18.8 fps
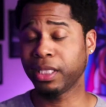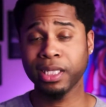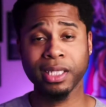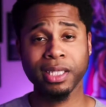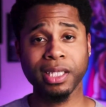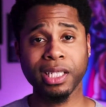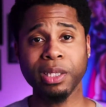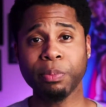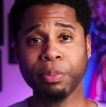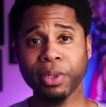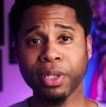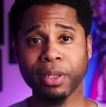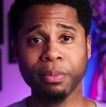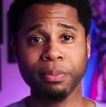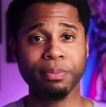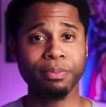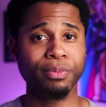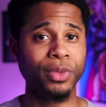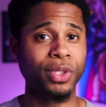It can keep
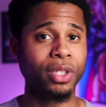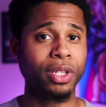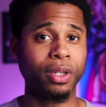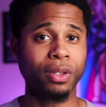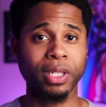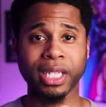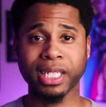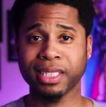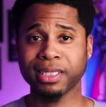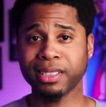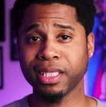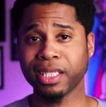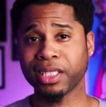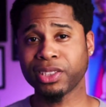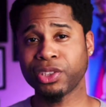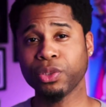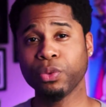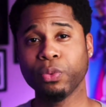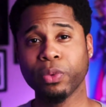up, like I said, I
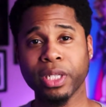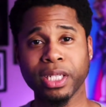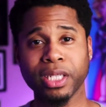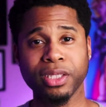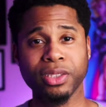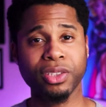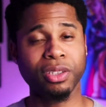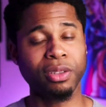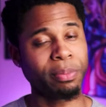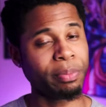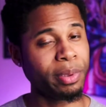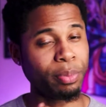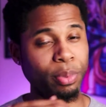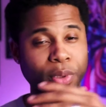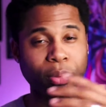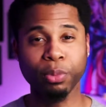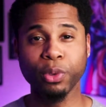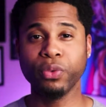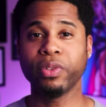shoot weddings,
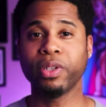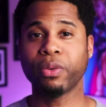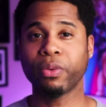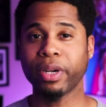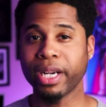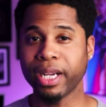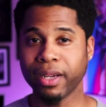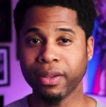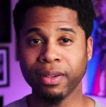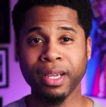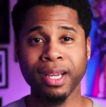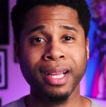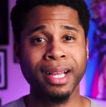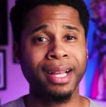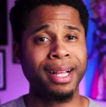people are moving around.